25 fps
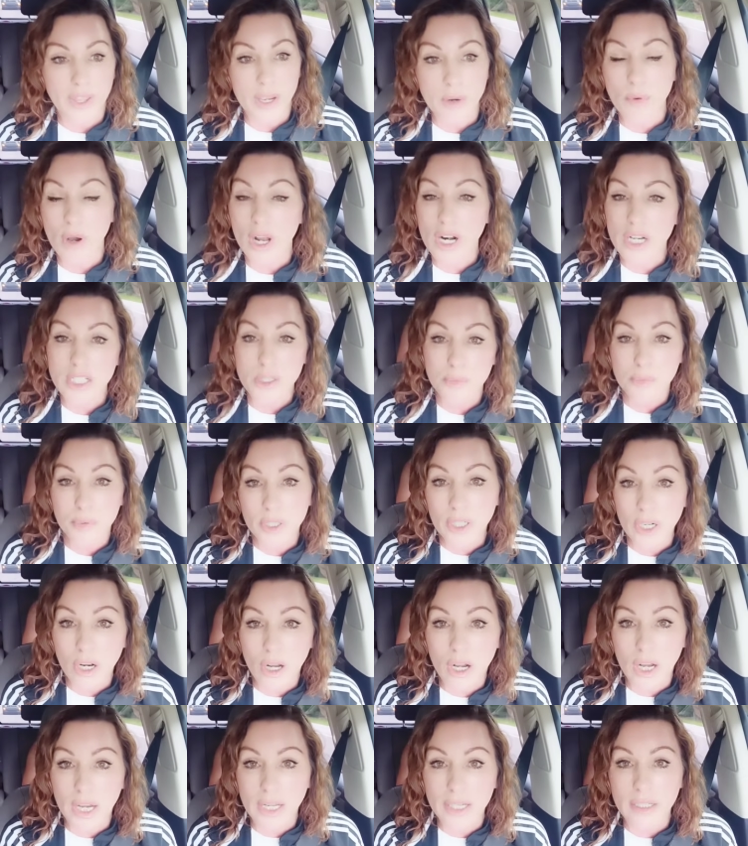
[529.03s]
They wanted to
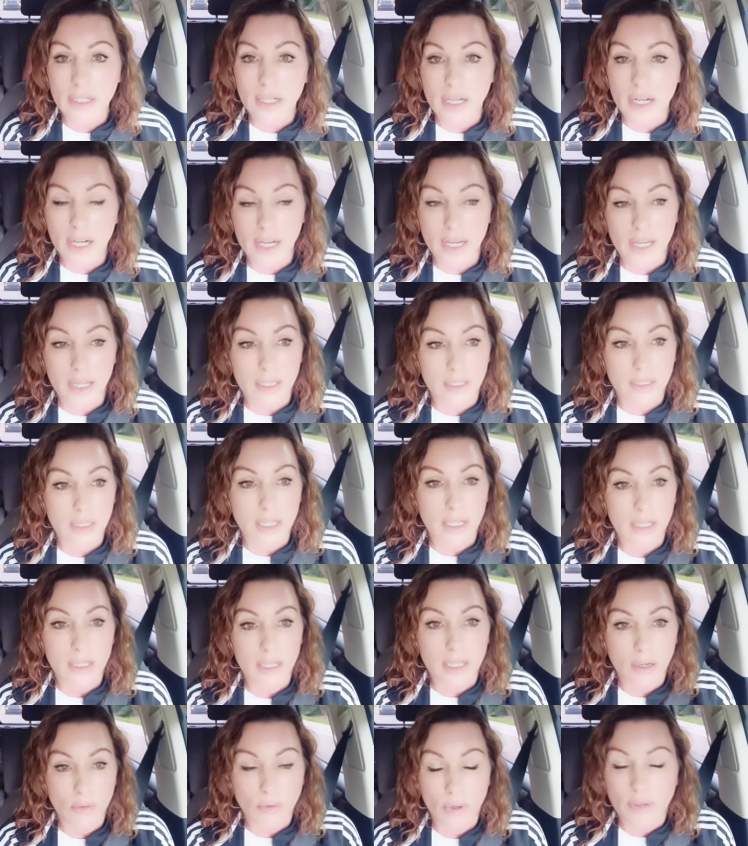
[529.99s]
put on
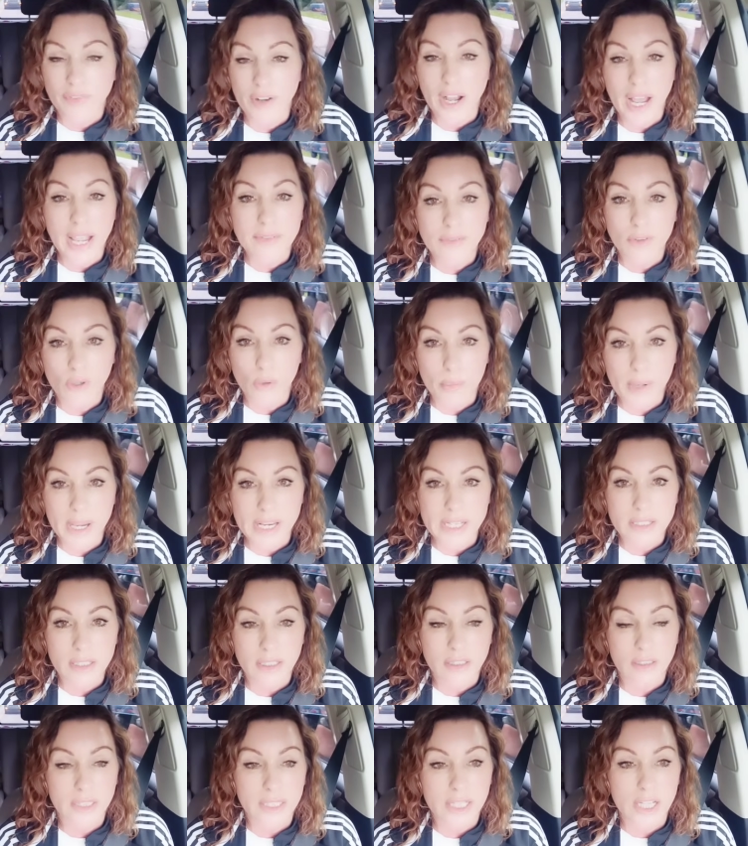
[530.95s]
a revival,
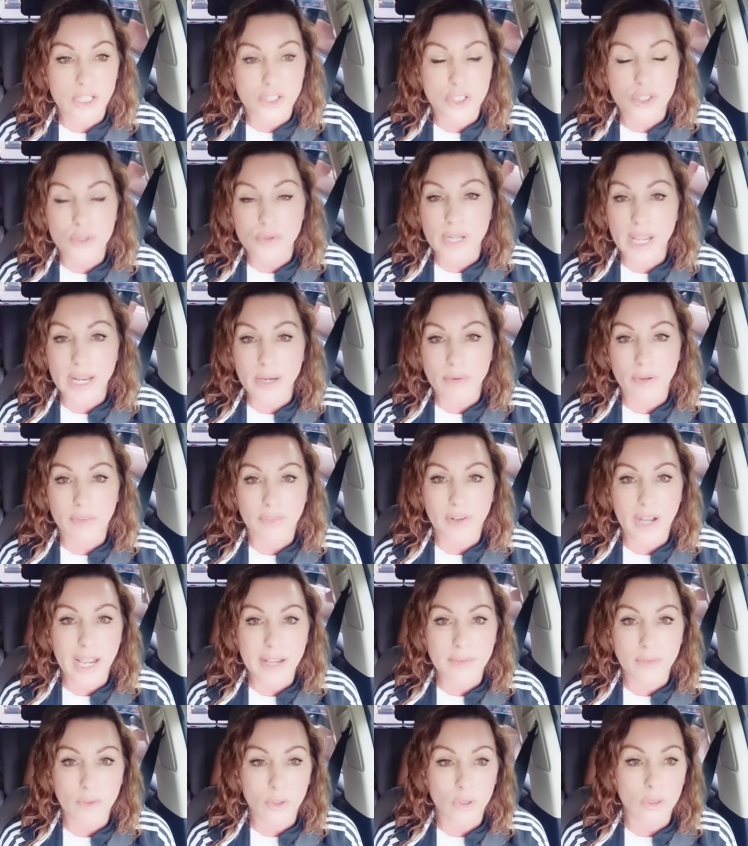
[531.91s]
basically, a two-day
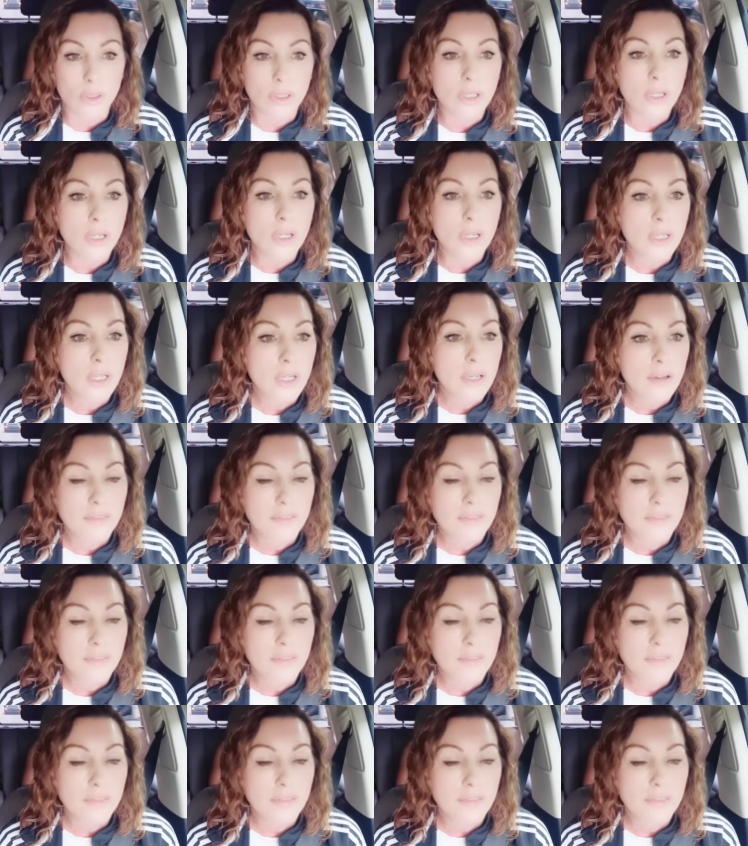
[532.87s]
revival,